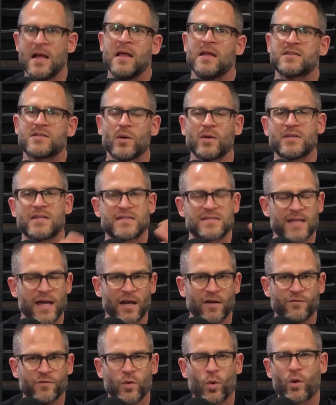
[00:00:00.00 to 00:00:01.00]
So in the state
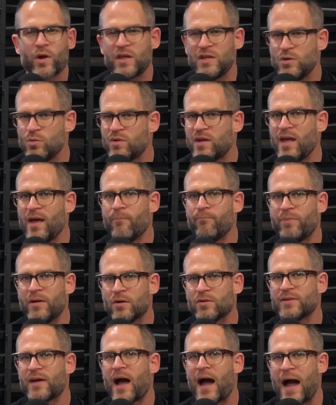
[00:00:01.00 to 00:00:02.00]
of Florida, you can't
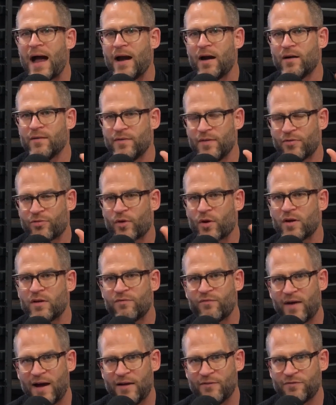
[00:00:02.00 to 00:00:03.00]
build higher than
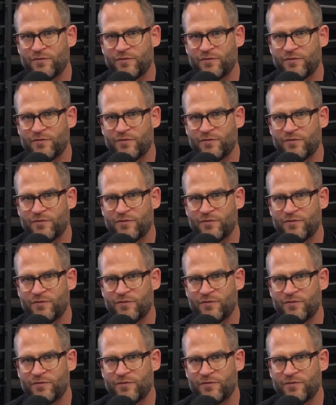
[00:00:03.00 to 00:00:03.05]
35